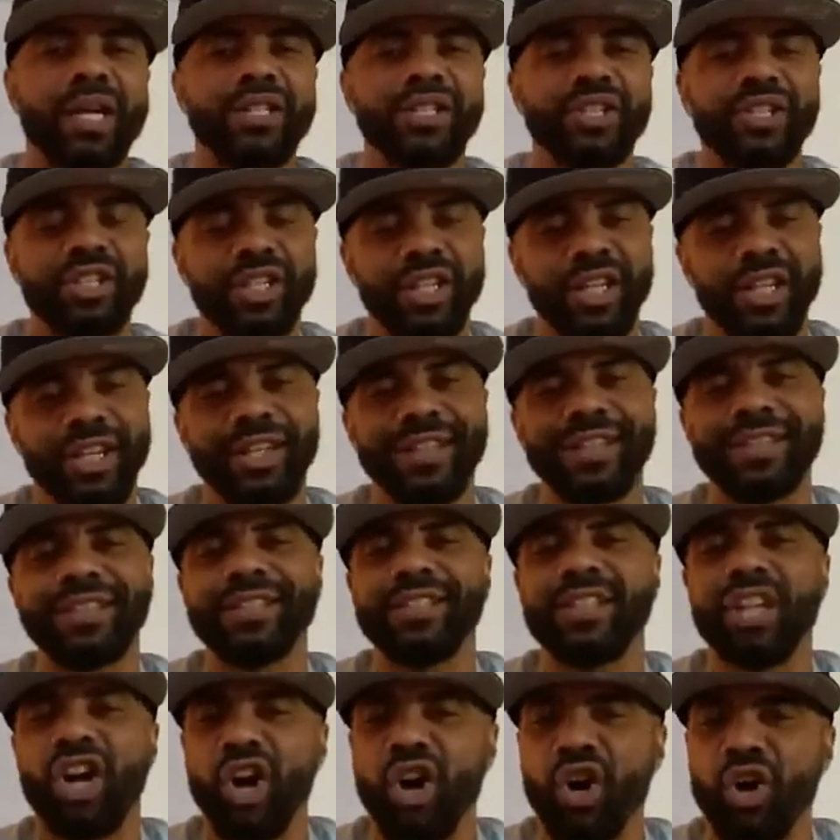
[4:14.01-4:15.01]
shit
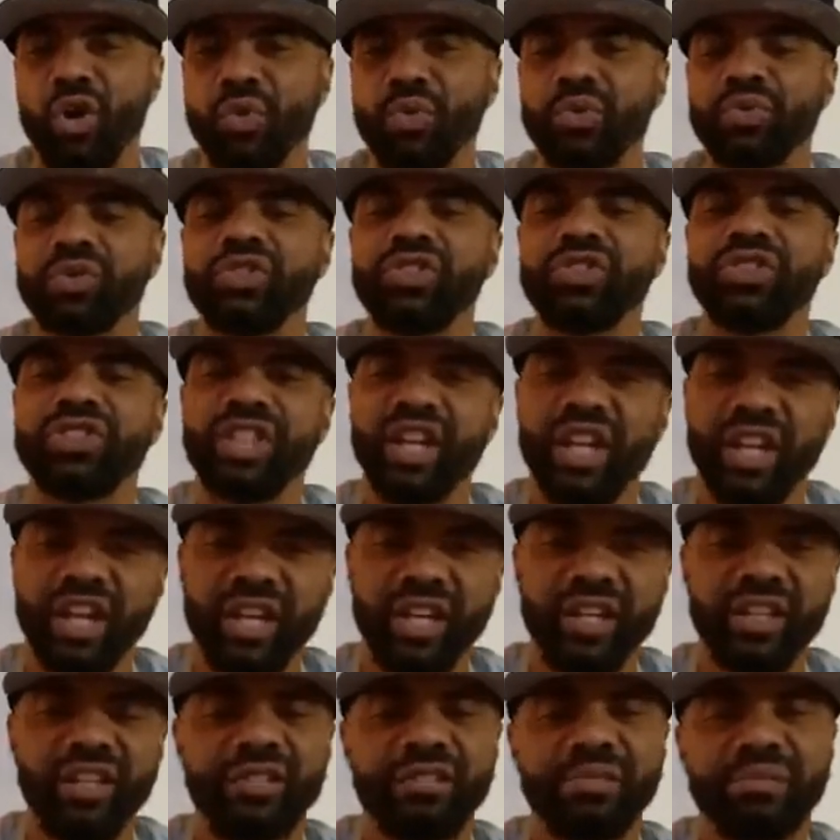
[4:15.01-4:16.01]
don't
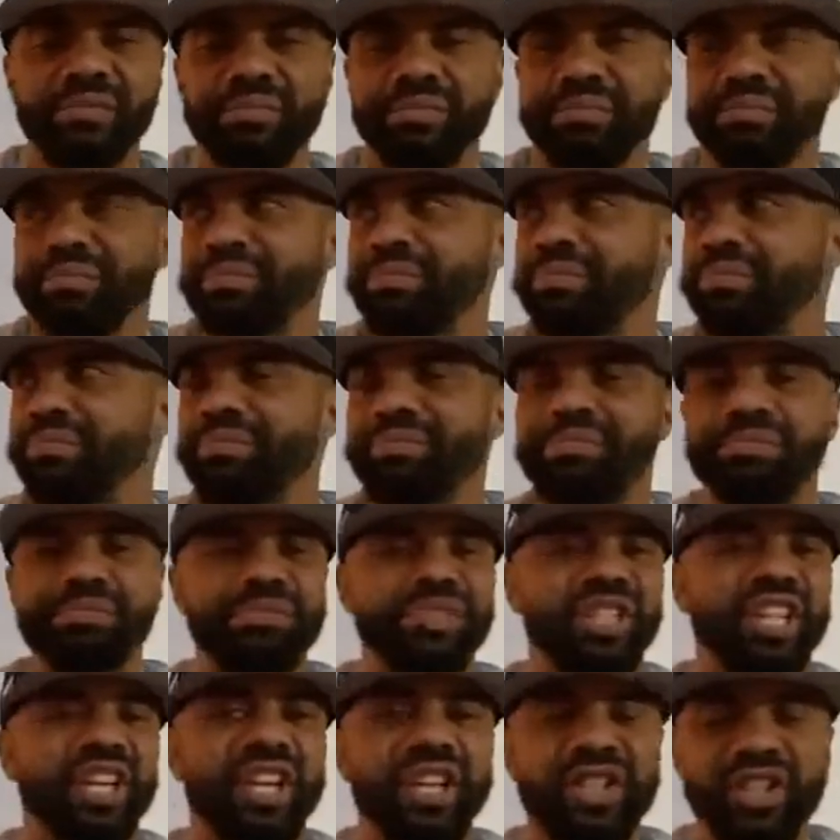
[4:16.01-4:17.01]
stink
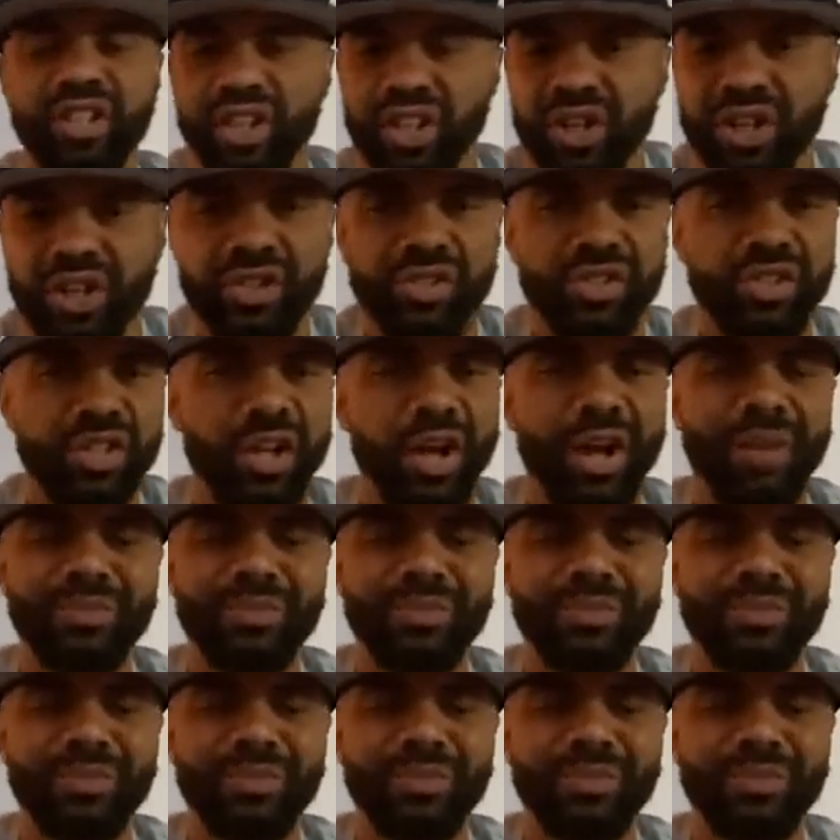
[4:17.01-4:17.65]
10 years ago.